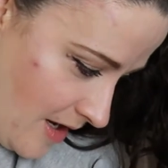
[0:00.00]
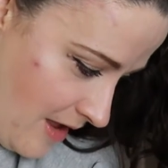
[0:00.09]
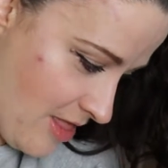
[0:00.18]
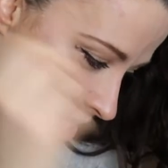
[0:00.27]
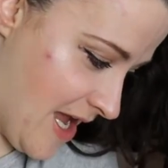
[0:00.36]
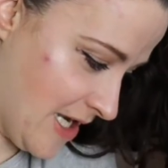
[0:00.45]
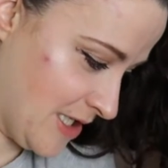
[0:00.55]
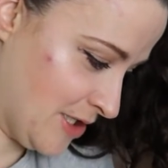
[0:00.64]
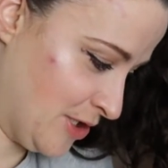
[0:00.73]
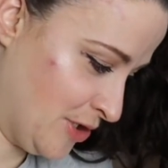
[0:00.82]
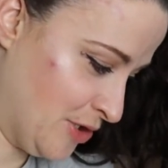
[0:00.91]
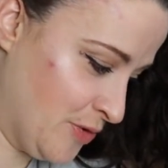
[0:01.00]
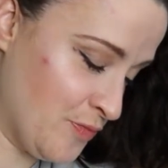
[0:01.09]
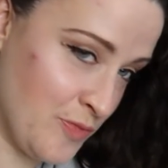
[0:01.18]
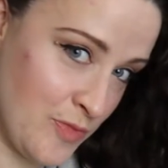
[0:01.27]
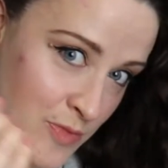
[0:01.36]
and then
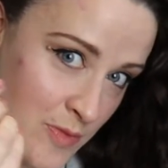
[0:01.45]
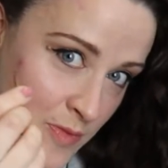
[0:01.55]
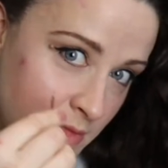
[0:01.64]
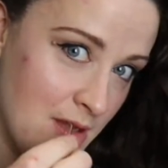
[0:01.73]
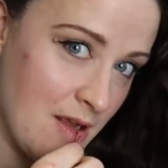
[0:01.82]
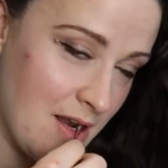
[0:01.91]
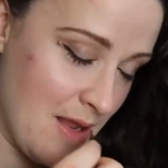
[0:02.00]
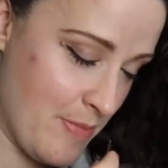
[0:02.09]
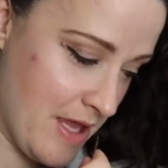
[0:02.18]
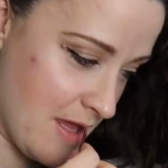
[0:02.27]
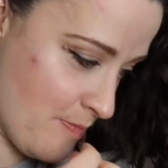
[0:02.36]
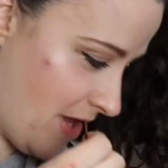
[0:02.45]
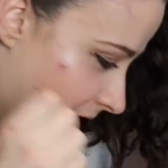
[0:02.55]
clip it a bit